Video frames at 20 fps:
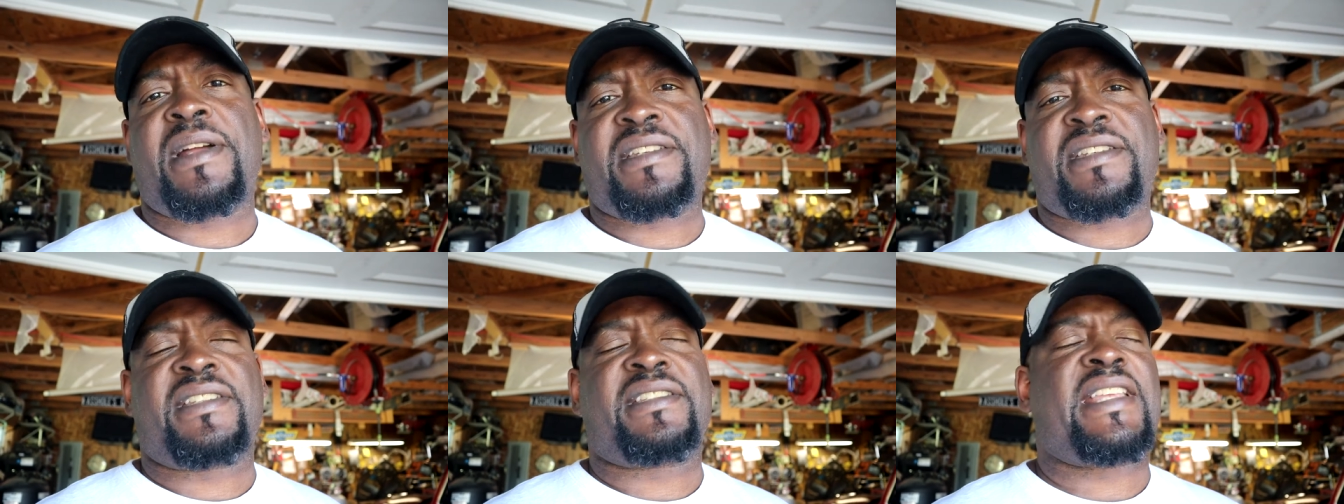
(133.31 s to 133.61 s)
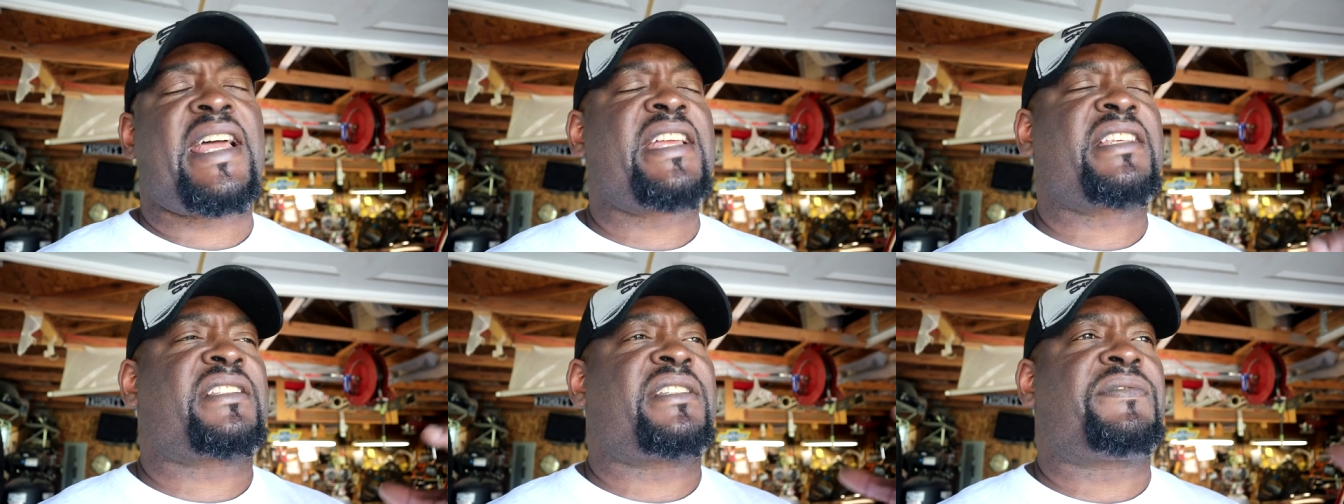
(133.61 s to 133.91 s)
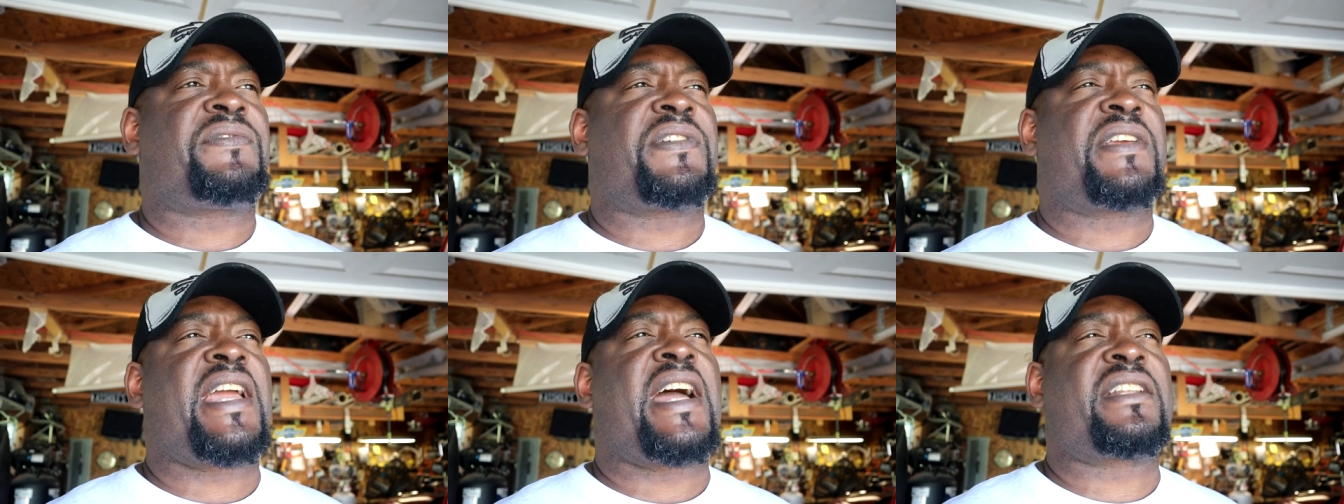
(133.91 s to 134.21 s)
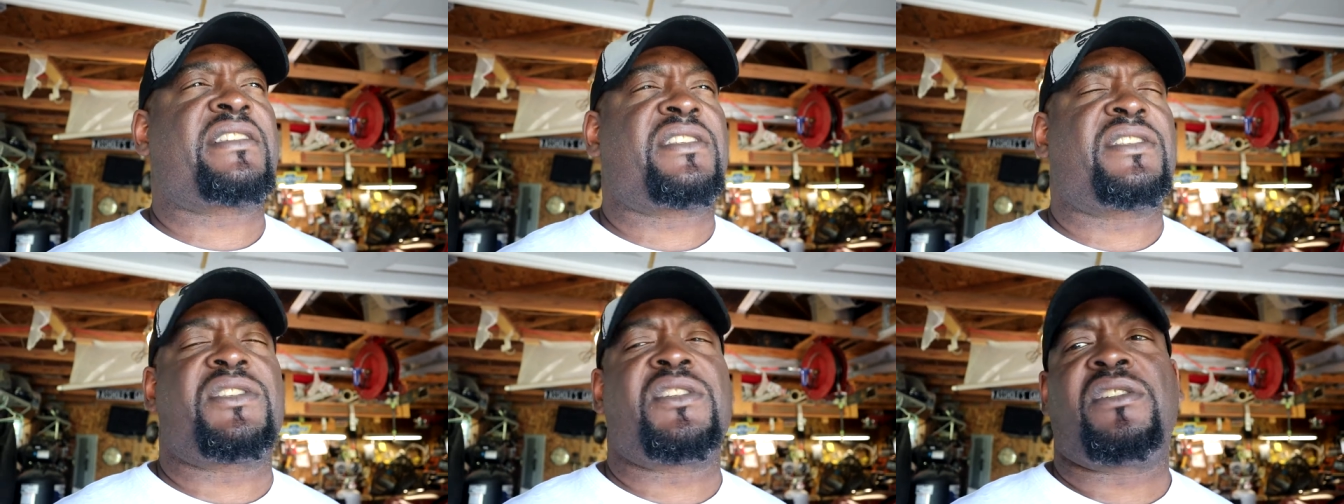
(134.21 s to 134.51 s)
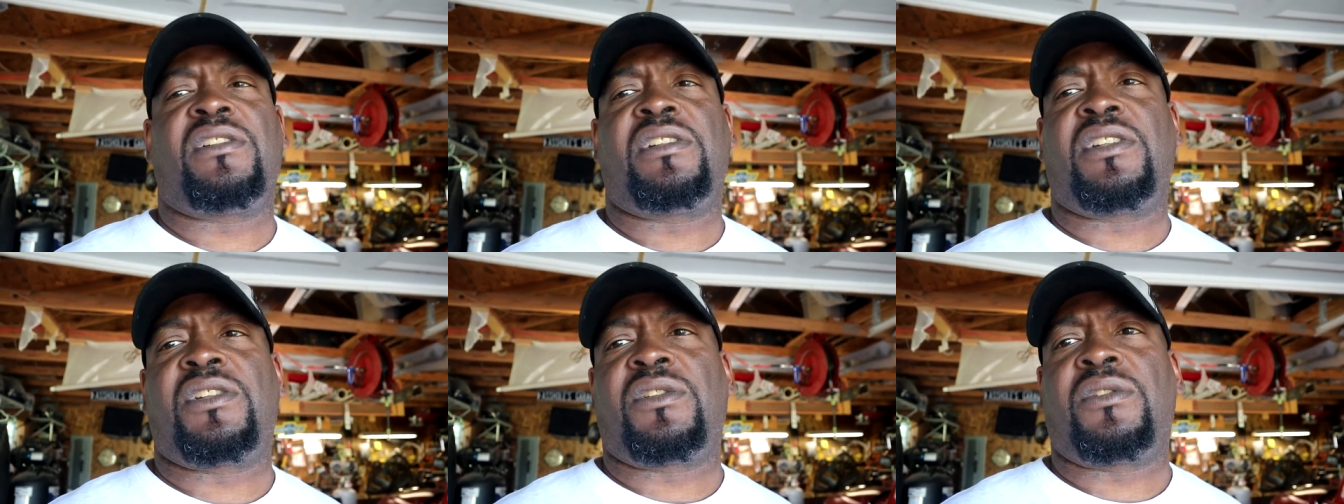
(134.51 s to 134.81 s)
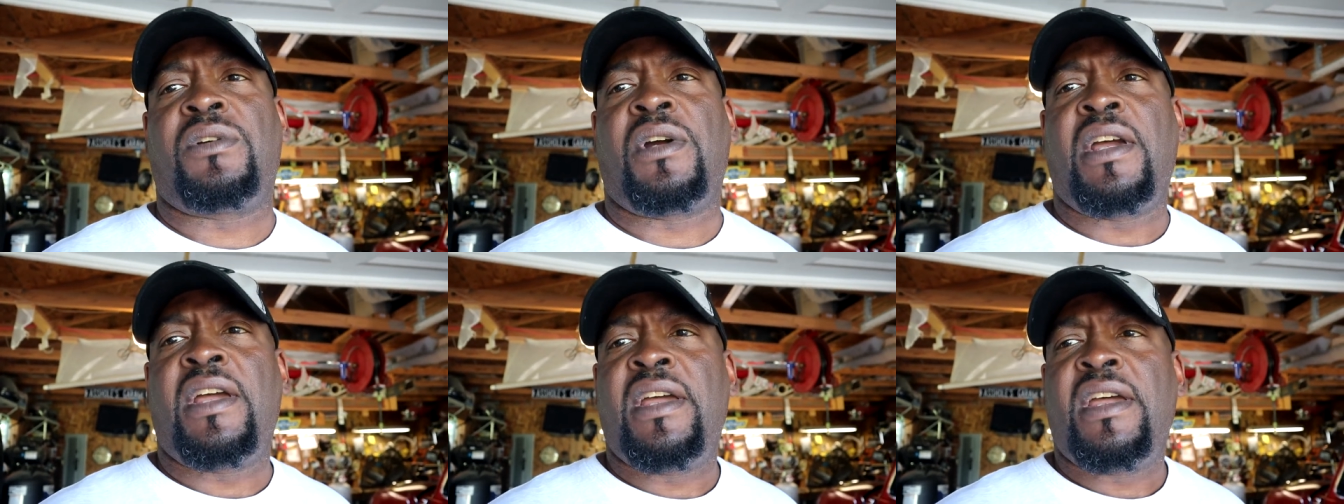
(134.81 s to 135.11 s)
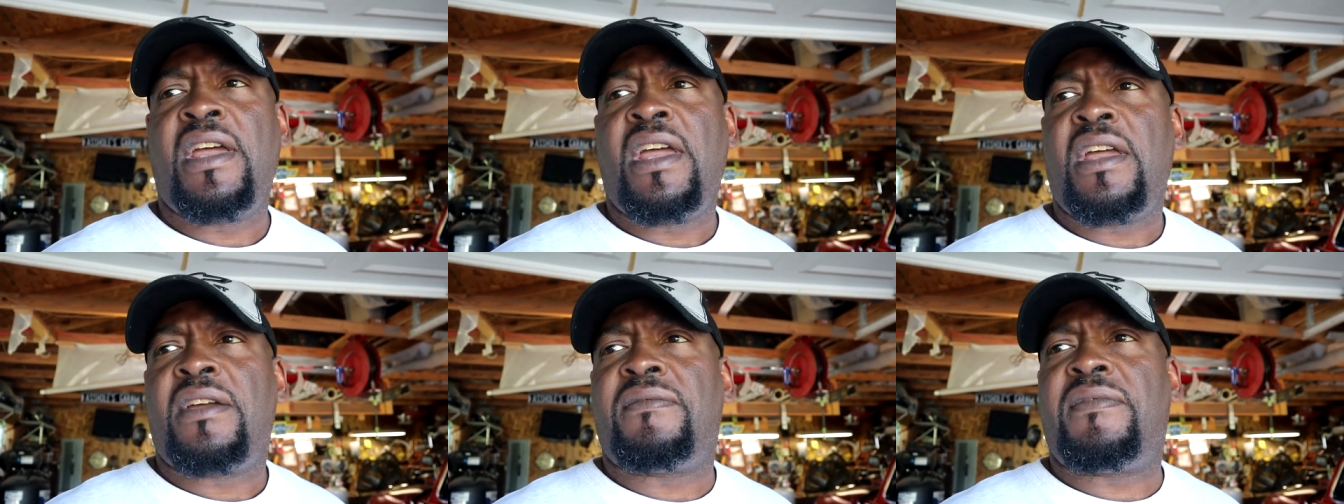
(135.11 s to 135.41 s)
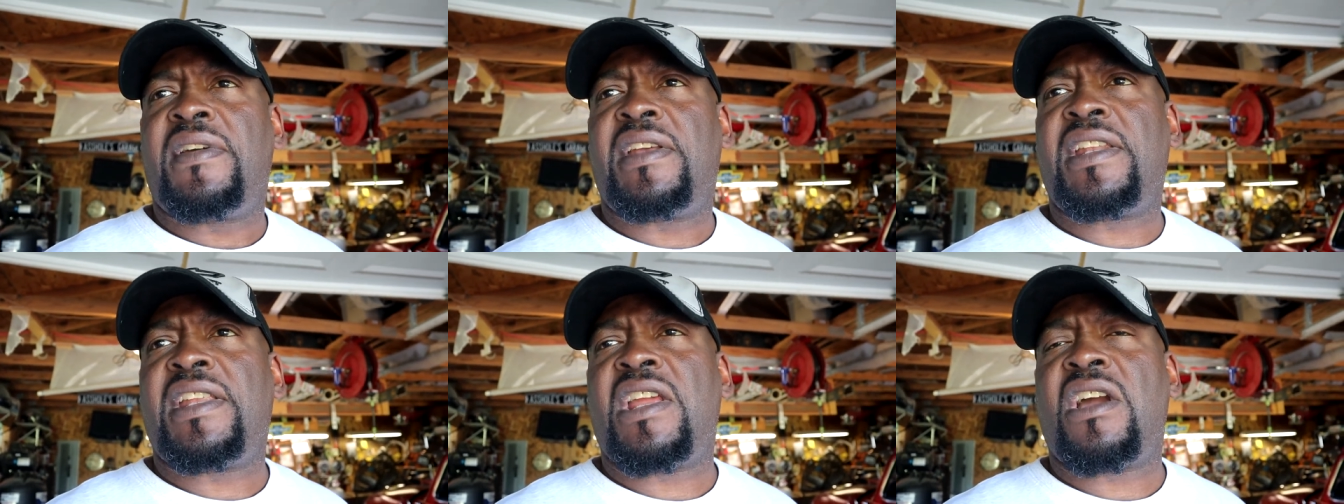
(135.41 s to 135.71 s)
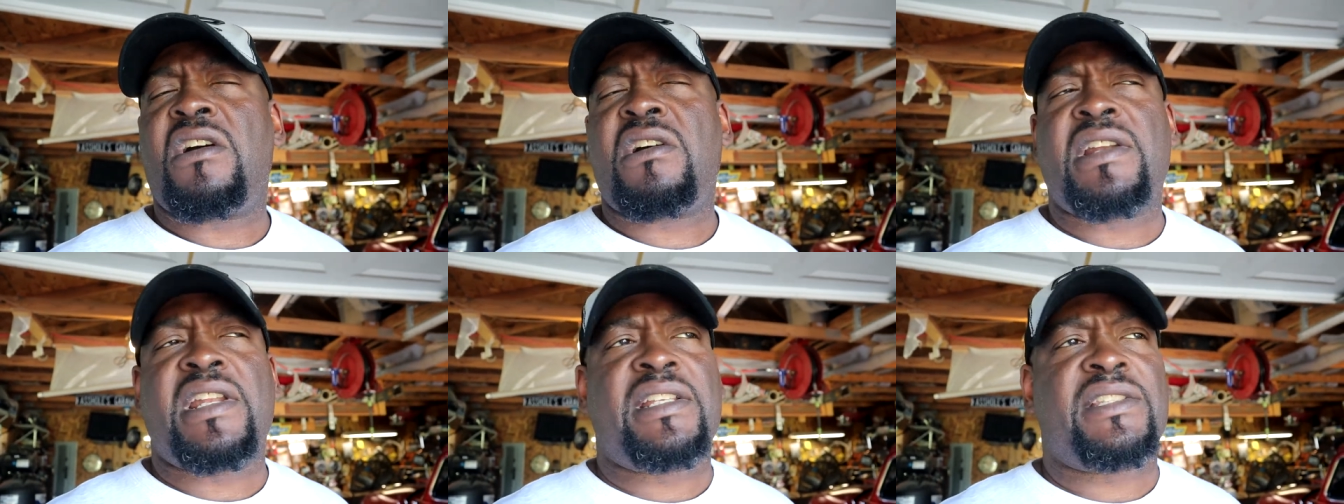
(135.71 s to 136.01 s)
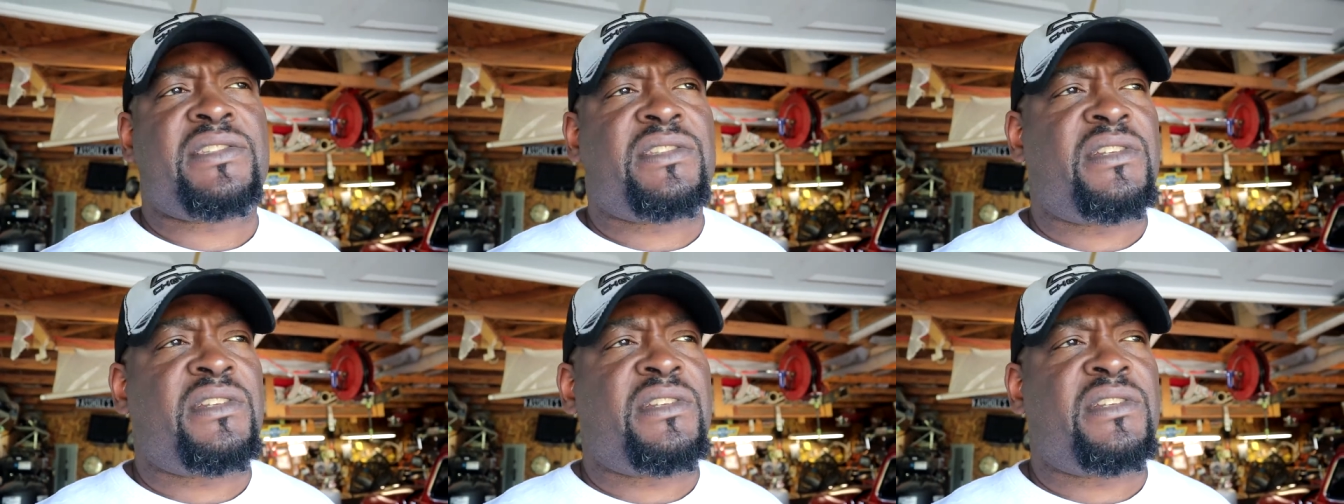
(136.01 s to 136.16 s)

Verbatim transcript: I just actually forgot to do a little video on it.